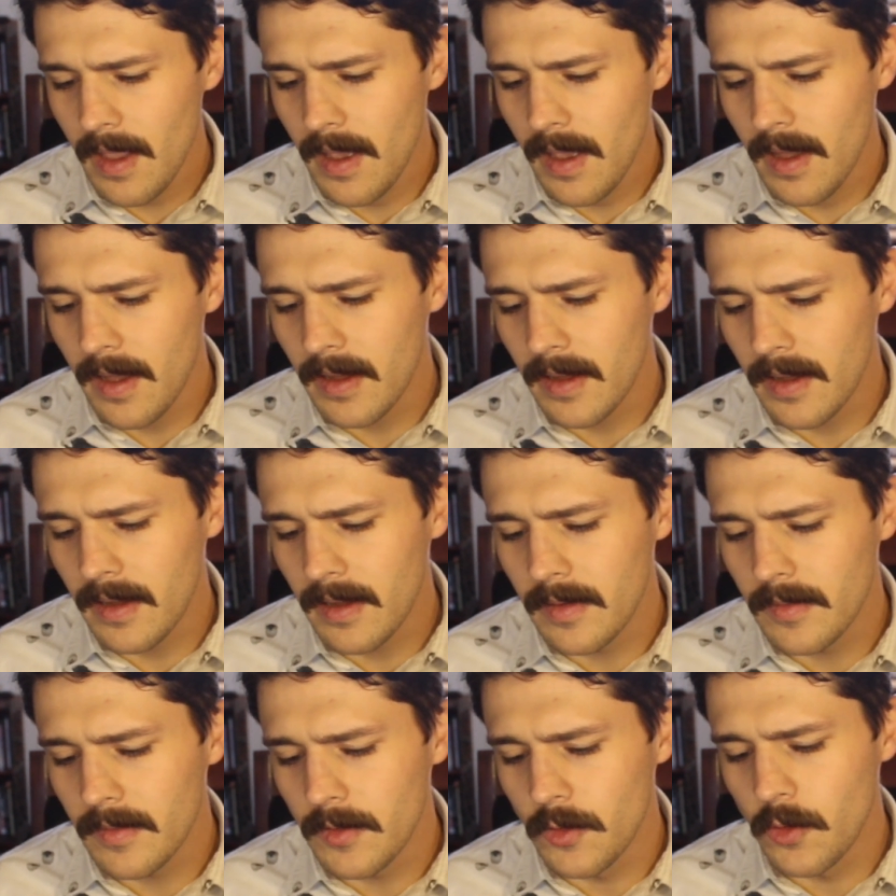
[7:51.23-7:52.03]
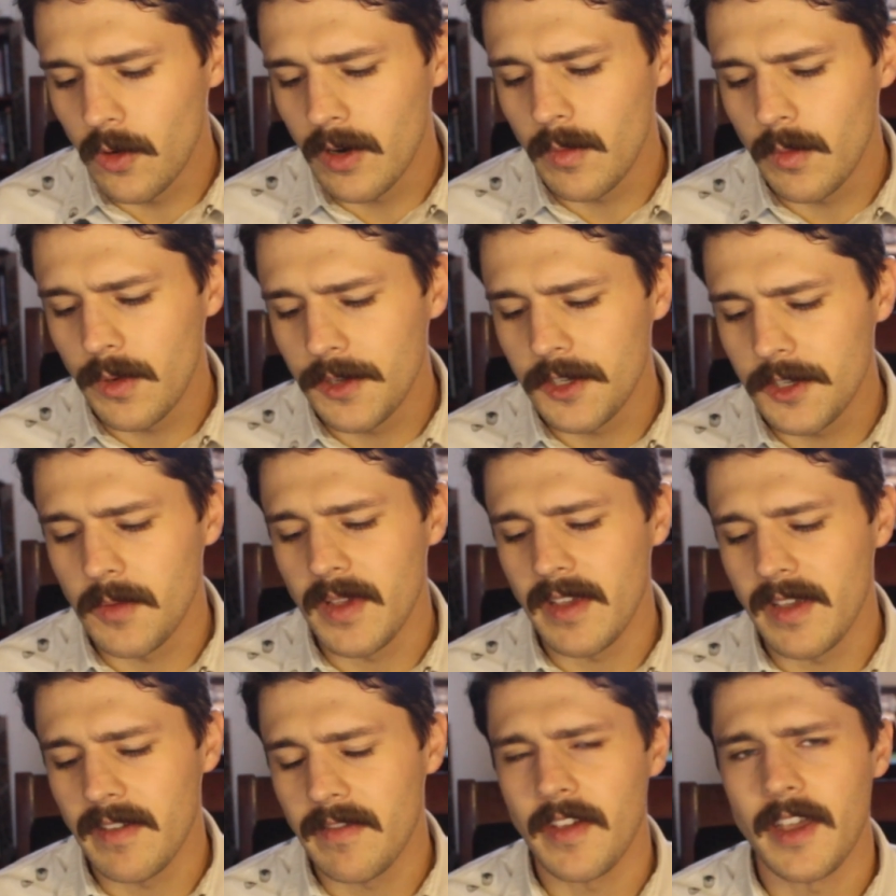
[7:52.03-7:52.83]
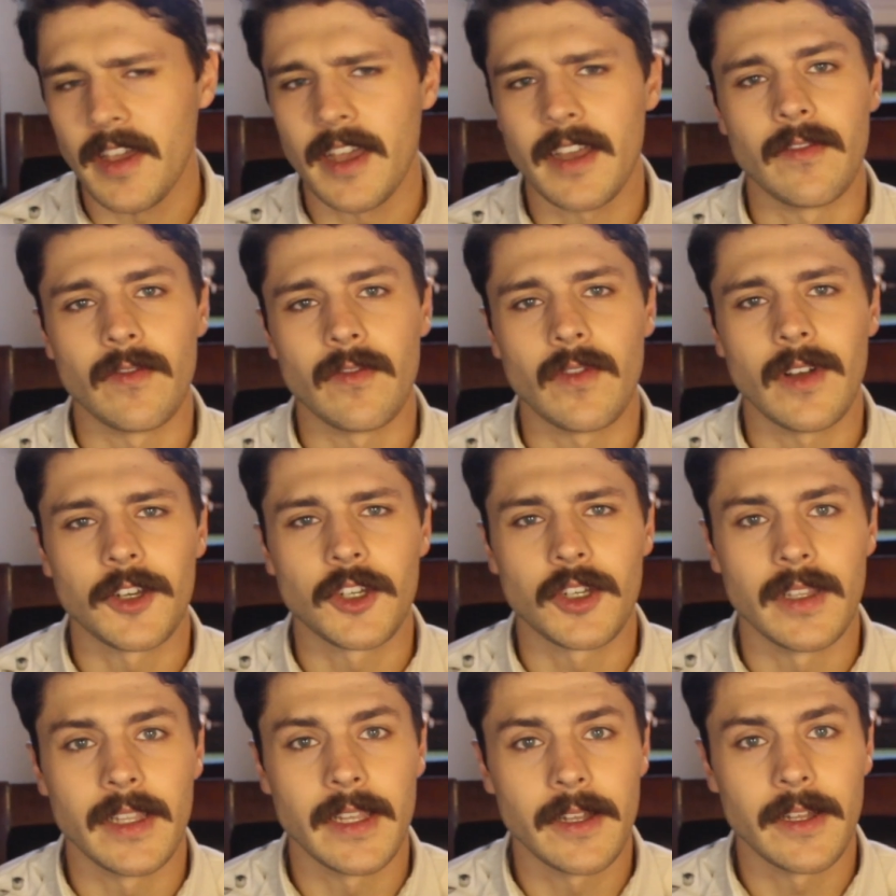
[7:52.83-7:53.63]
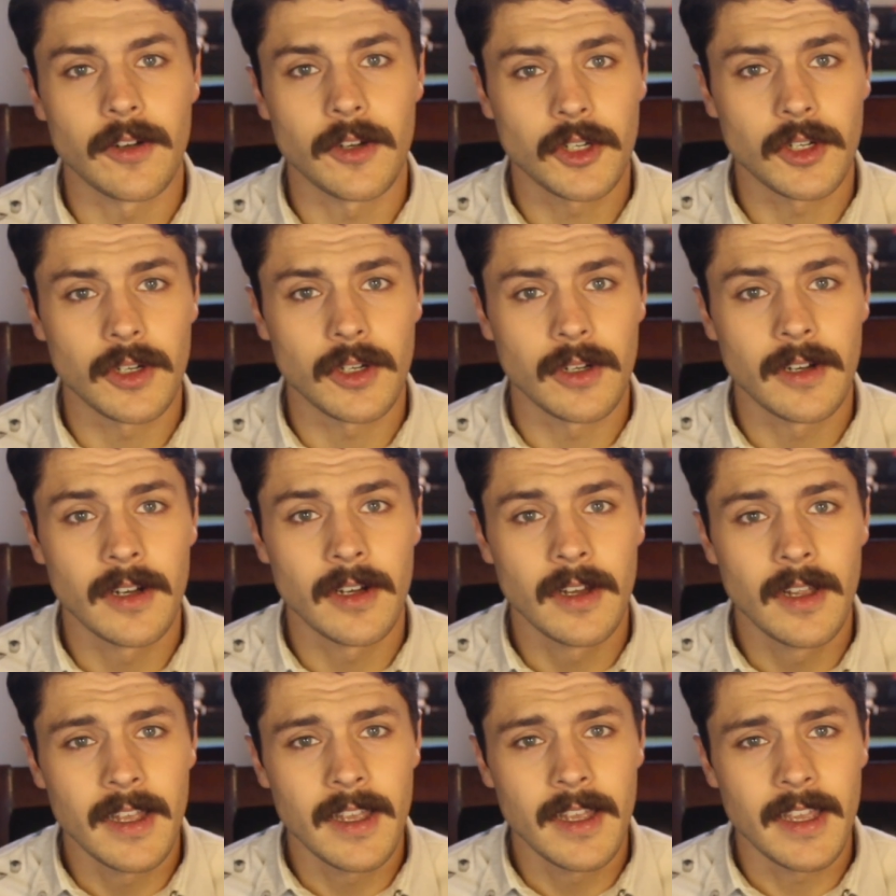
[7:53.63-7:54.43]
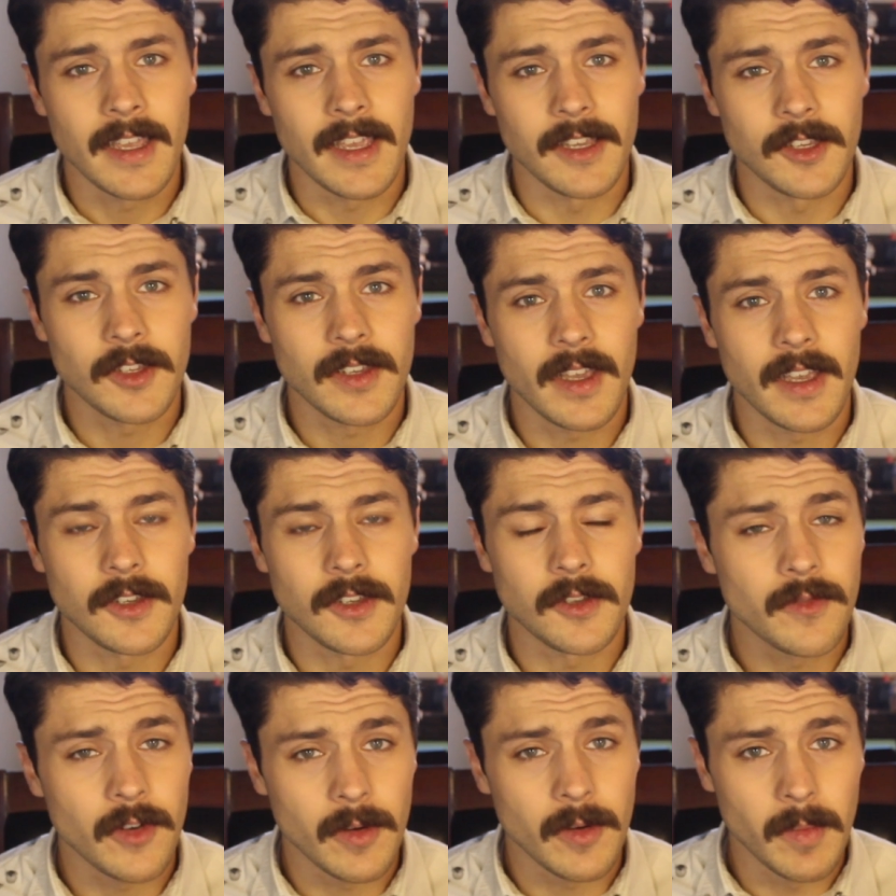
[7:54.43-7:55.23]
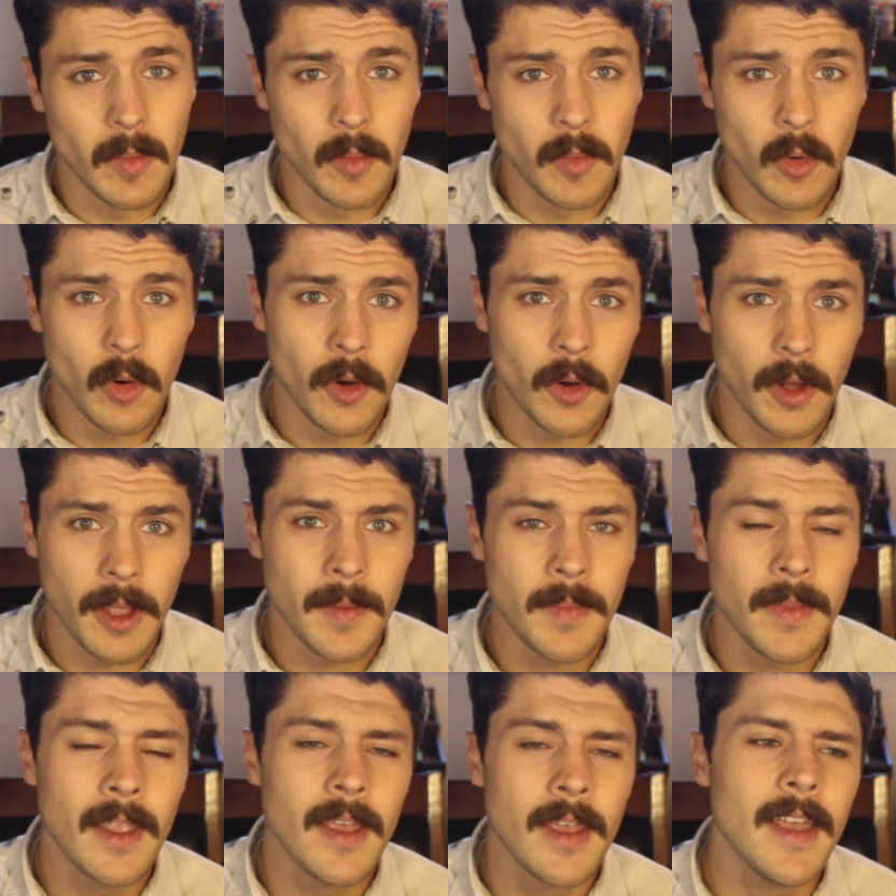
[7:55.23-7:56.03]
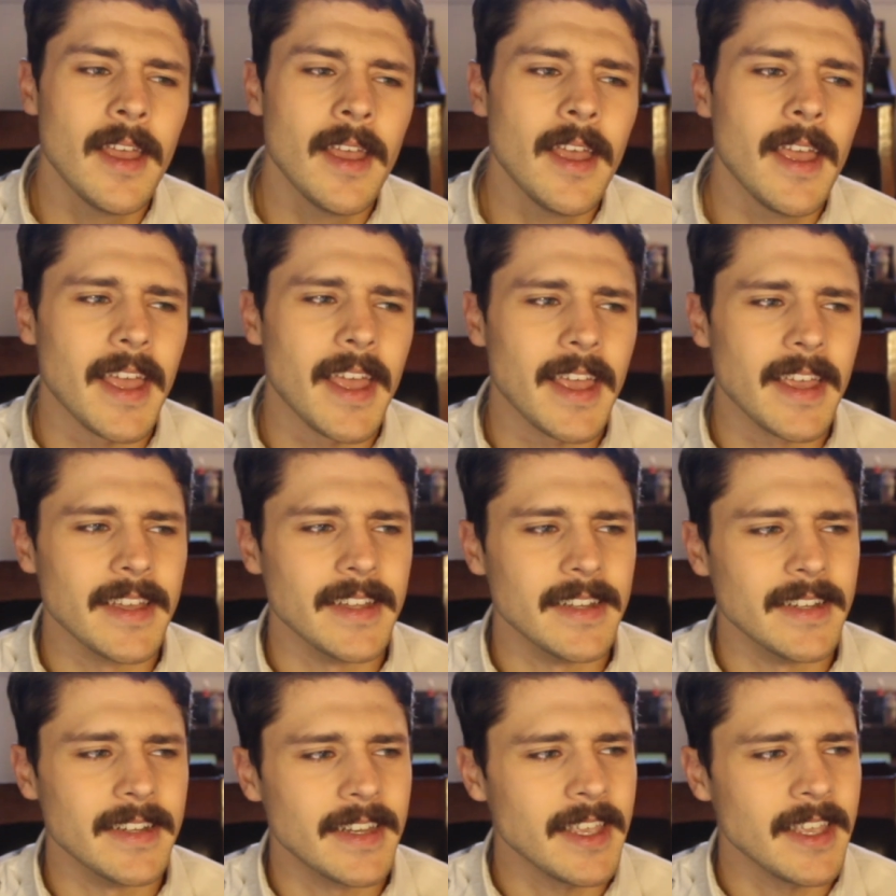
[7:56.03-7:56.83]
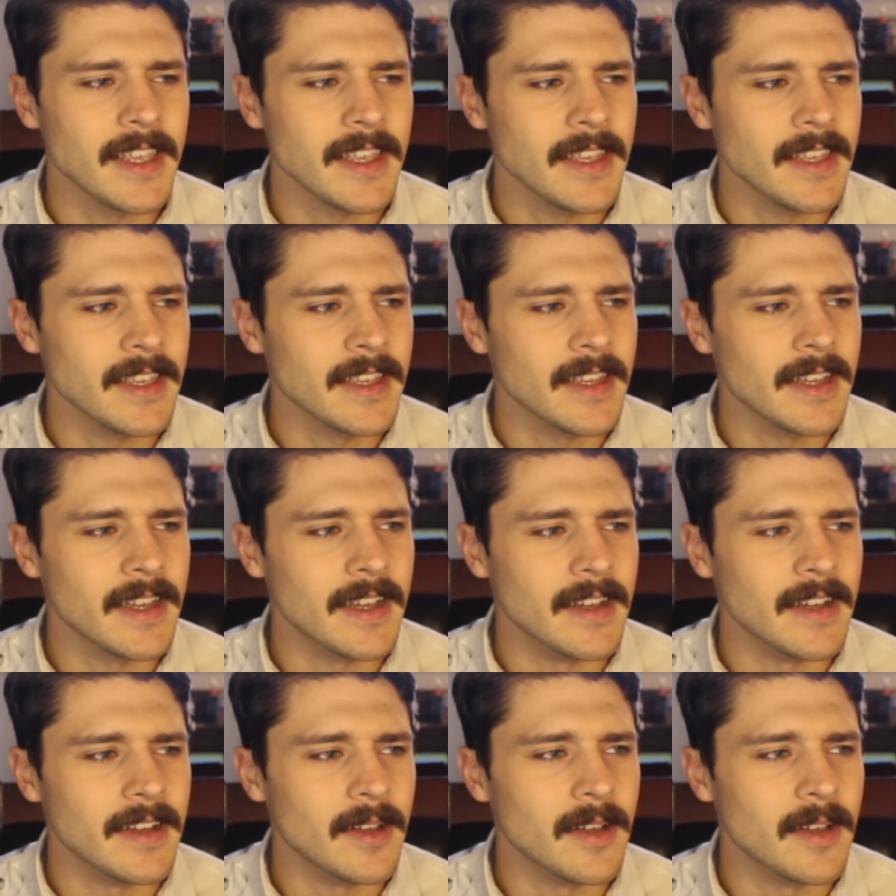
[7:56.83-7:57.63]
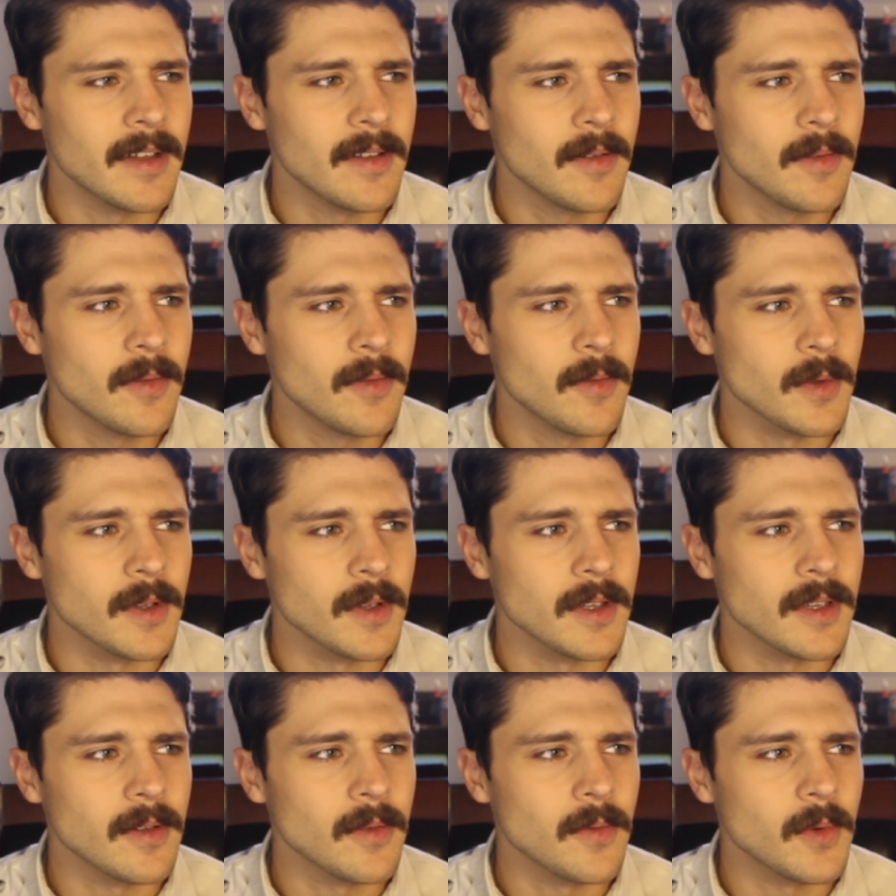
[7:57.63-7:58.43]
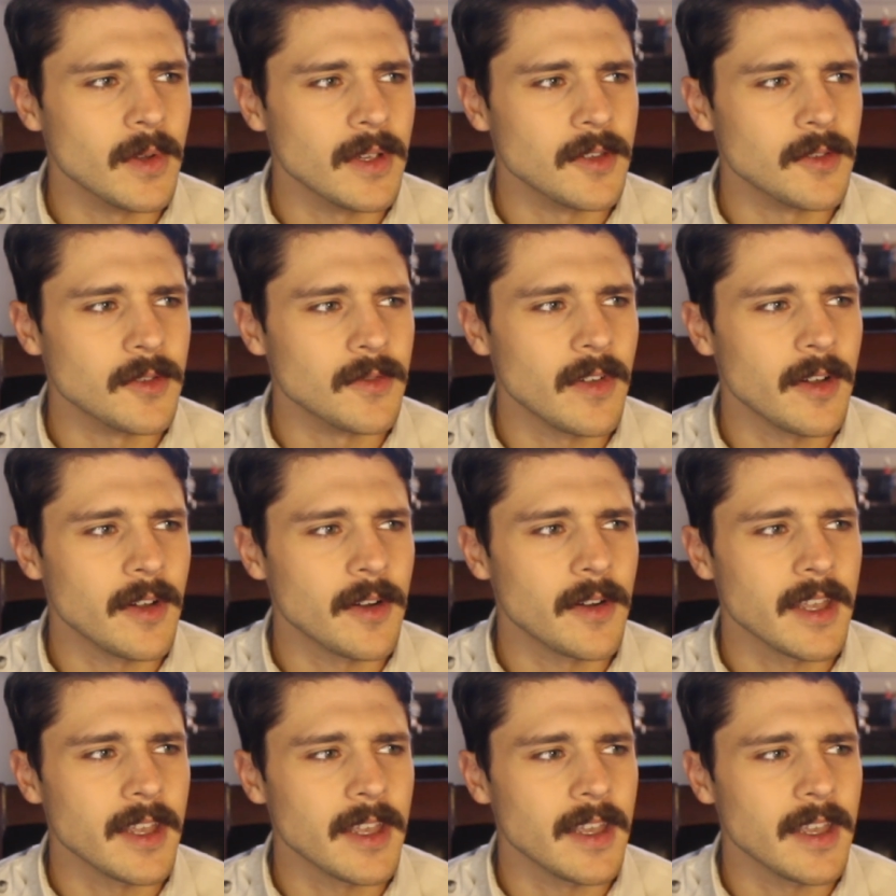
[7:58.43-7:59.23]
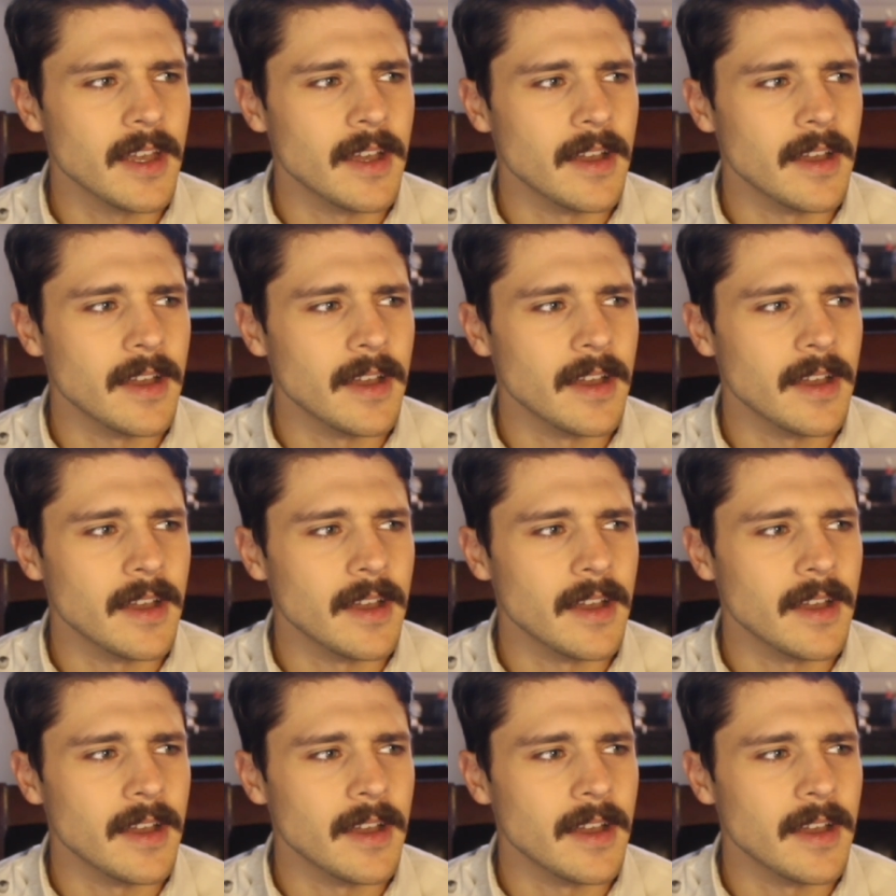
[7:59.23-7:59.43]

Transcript: Norm was a big fan of Russian literature, he says, from a boy, and he was very